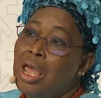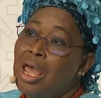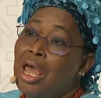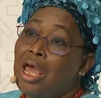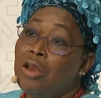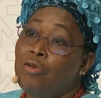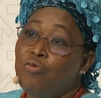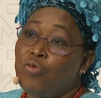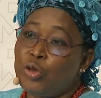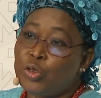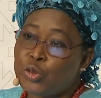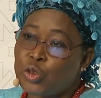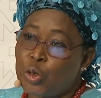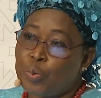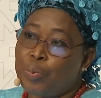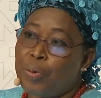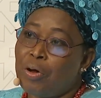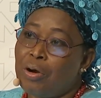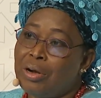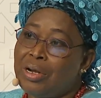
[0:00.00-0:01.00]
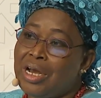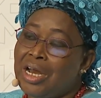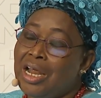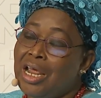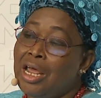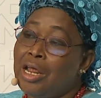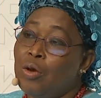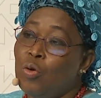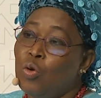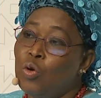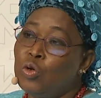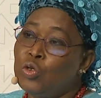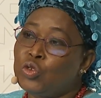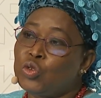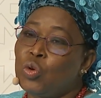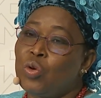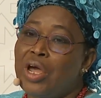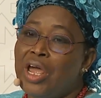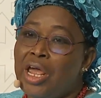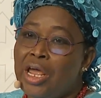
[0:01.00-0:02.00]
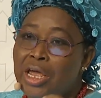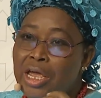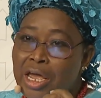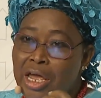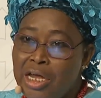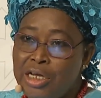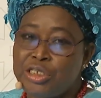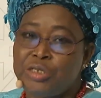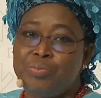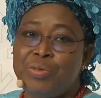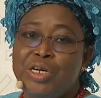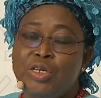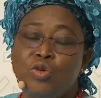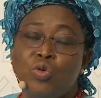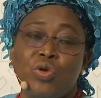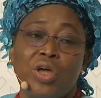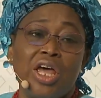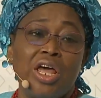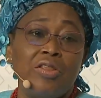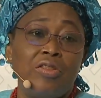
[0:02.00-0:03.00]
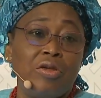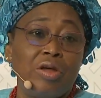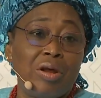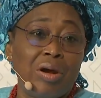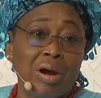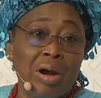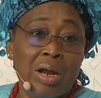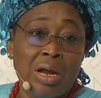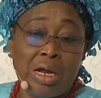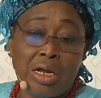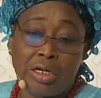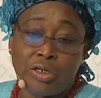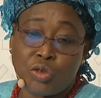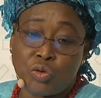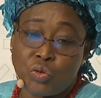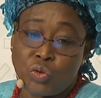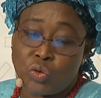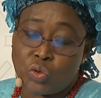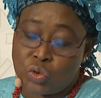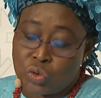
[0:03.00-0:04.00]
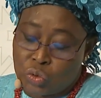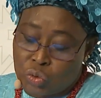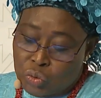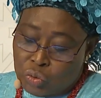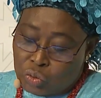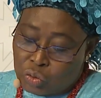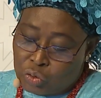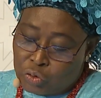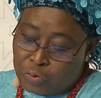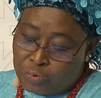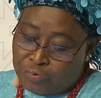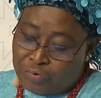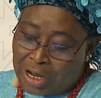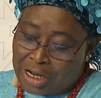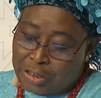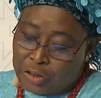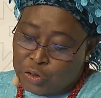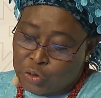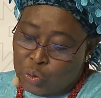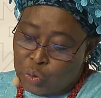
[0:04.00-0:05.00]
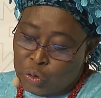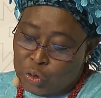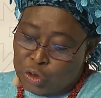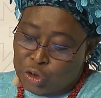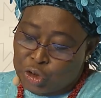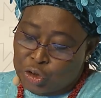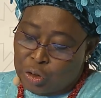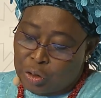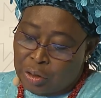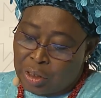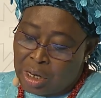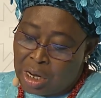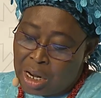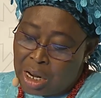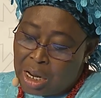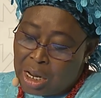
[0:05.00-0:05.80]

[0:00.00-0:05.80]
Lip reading: and the support and also engagement together to find a solution.